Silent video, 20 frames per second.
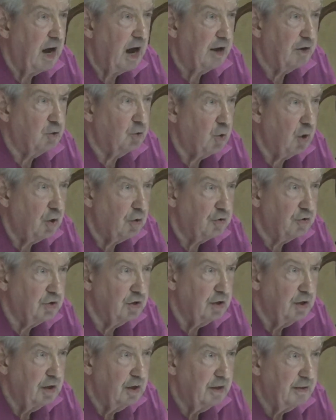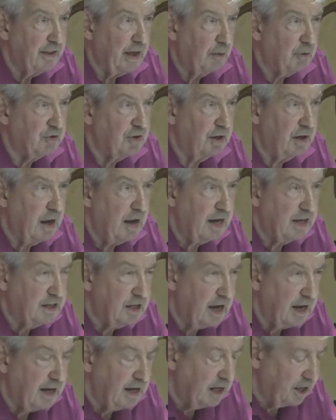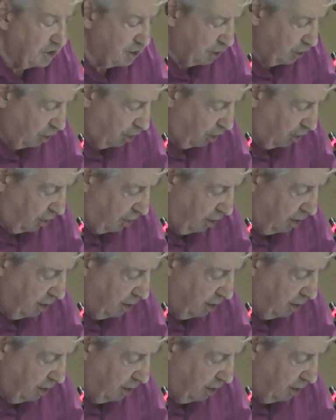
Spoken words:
unquote. That was an English law.